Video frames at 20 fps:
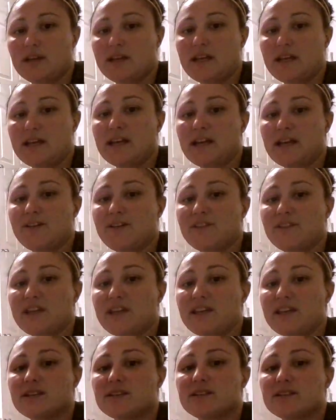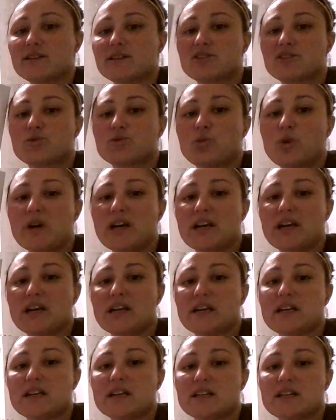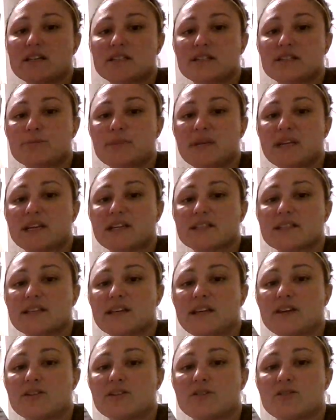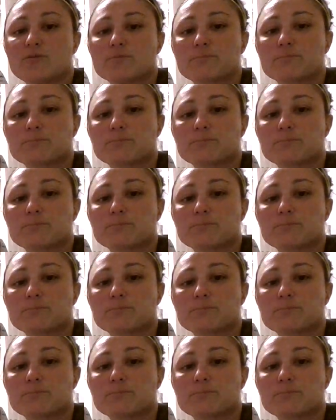And I have the easiest way to make a tail.